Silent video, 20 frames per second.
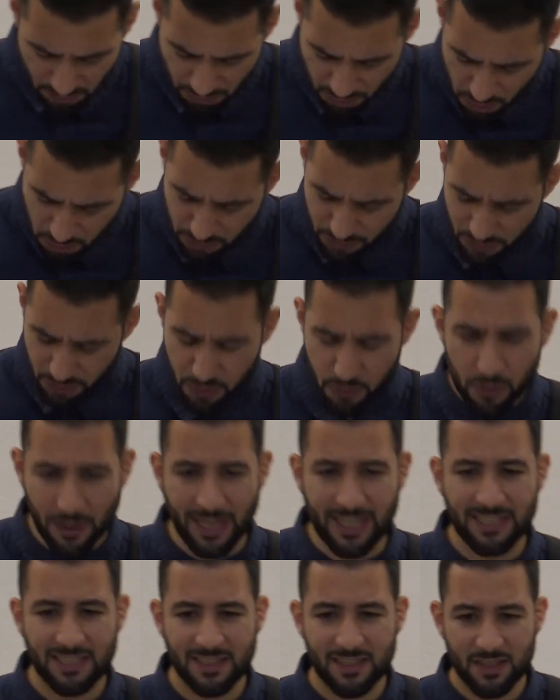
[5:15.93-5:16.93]
those who
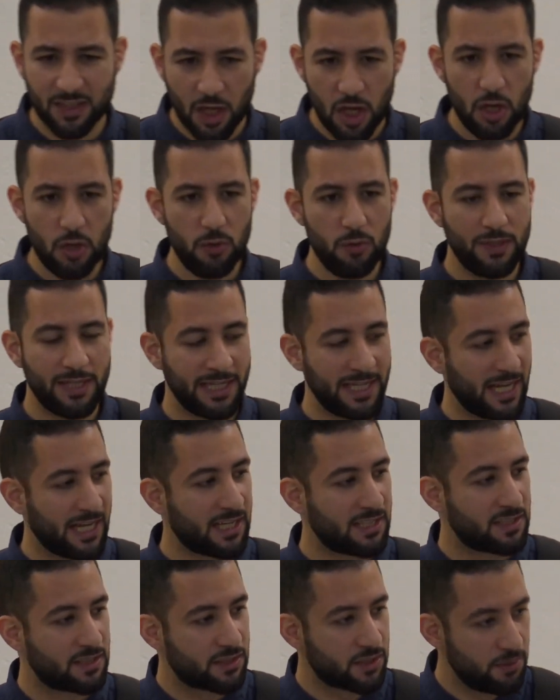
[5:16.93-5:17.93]
exclude and
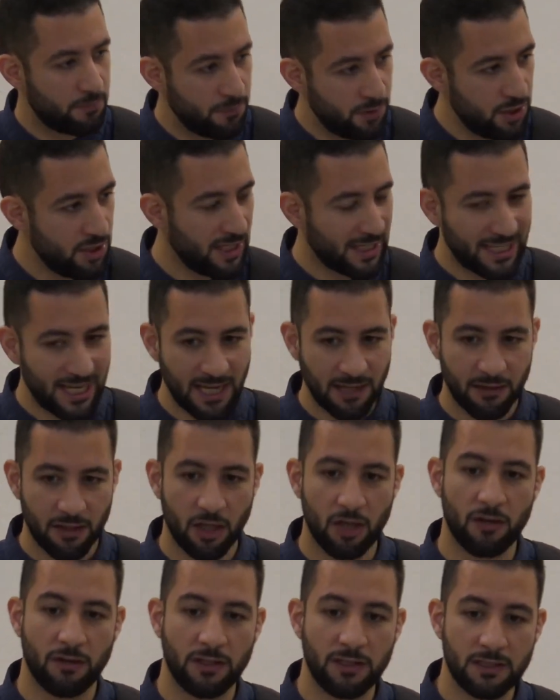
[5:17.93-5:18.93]
excommunicate
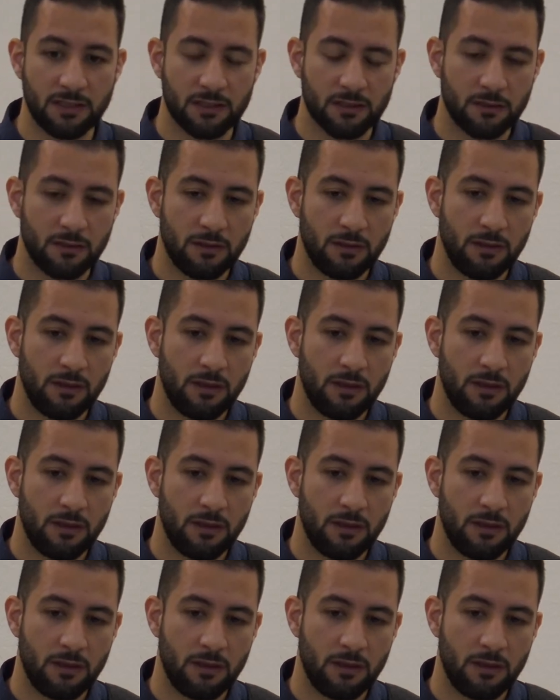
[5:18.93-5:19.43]
the others